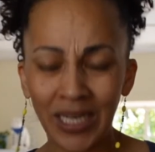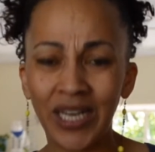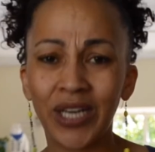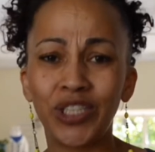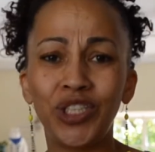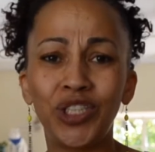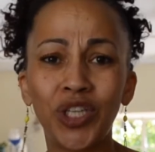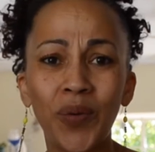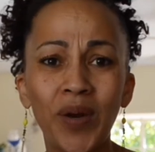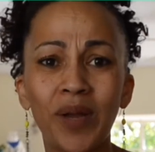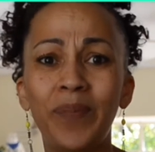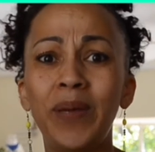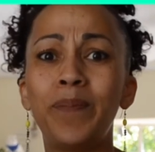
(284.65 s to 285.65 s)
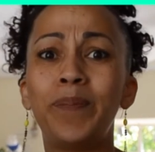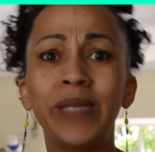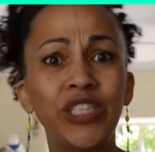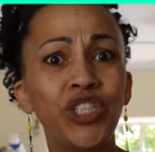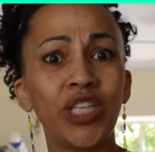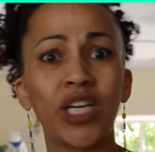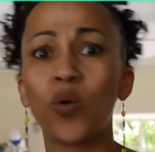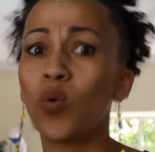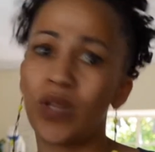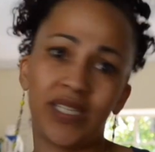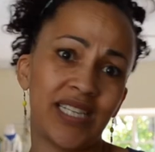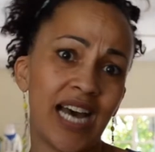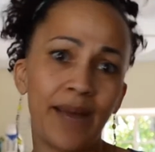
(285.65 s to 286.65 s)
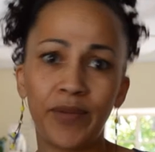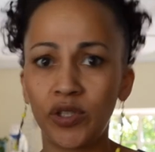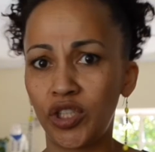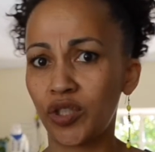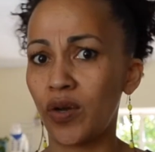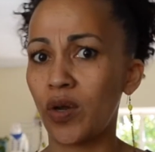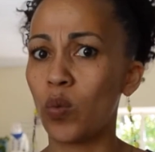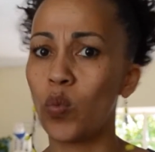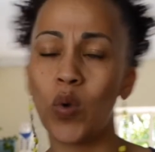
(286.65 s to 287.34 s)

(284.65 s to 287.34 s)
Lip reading: because you don't want to be binging all the time or just going